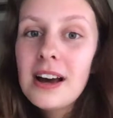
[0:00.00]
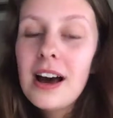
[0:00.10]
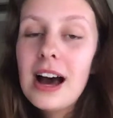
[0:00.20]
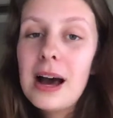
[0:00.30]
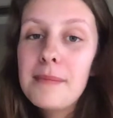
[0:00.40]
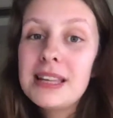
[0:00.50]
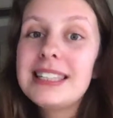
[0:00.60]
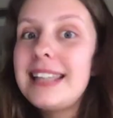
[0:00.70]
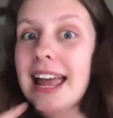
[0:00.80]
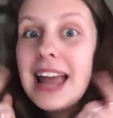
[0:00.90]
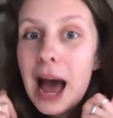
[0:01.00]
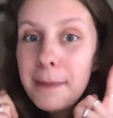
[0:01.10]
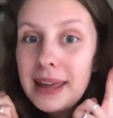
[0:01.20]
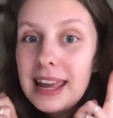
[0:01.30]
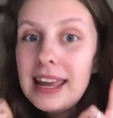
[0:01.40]
Um, stay
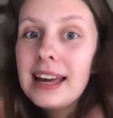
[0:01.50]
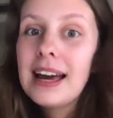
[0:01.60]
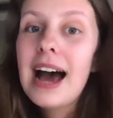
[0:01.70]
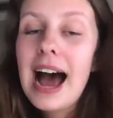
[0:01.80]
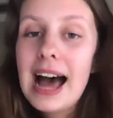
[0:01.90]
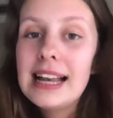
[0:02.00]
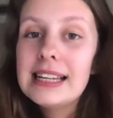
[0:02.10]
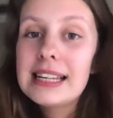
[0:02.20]
happy and